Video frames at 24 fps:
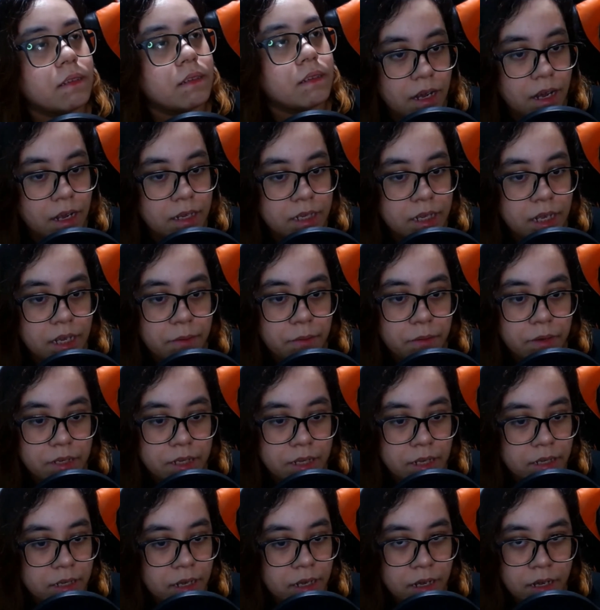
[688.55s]
Azai was
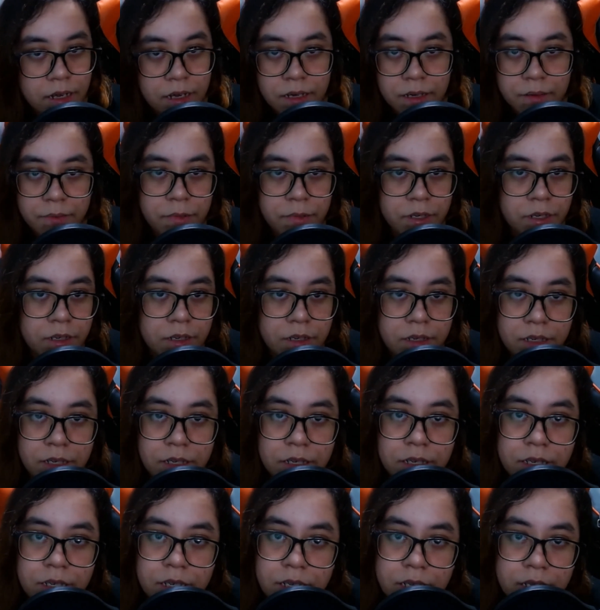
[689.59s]
like, yeah,
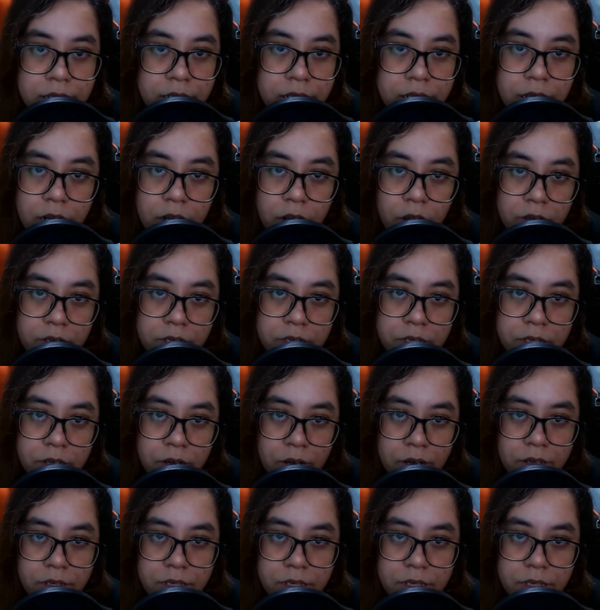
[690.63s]
this is a lost
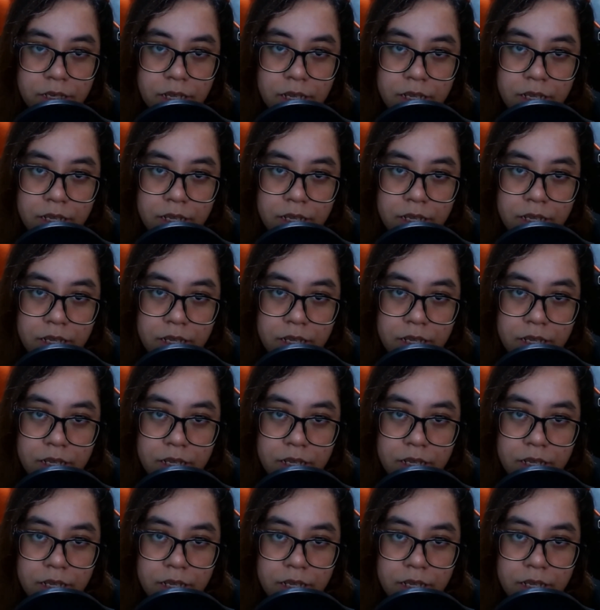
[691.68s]
cause.